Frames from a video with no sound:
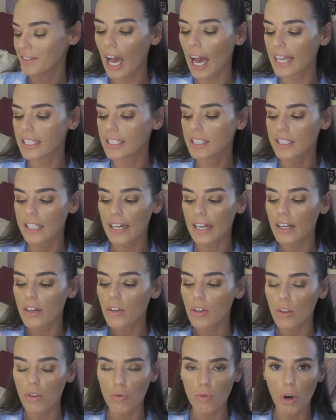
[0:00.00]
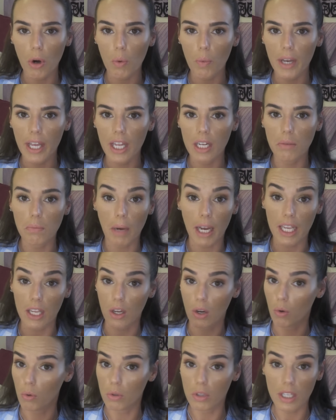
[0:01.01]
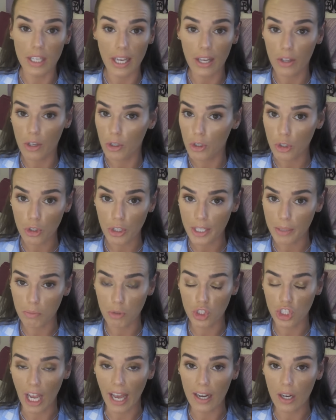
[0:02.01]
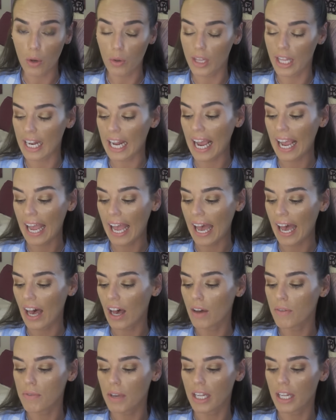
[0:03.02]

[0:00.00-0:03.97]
I decided to throw in my only other cream shadow that I have,